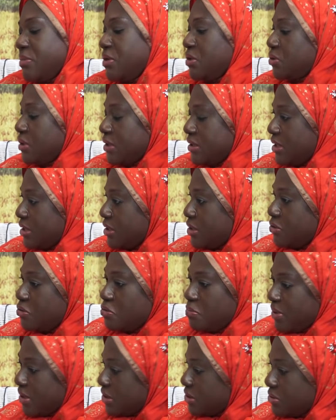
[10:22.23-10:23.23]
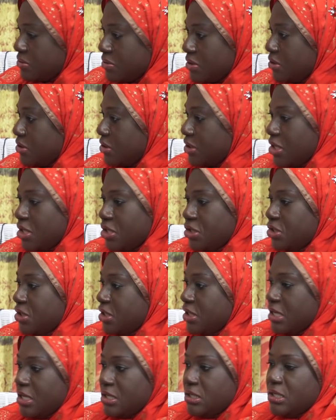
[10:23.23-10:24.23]
interested in you pursuing
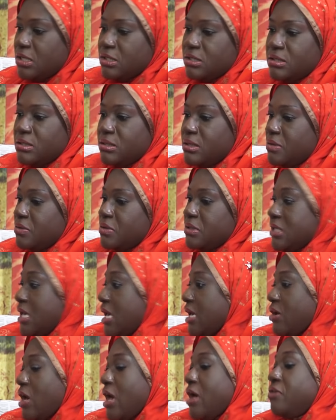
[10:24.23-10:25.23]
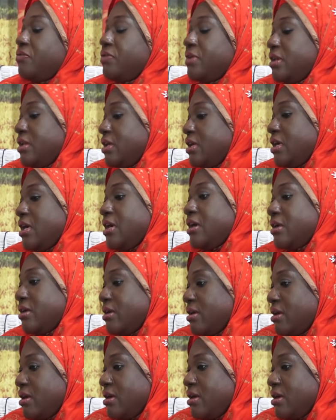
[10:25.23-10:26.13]
education and just because I, I often hear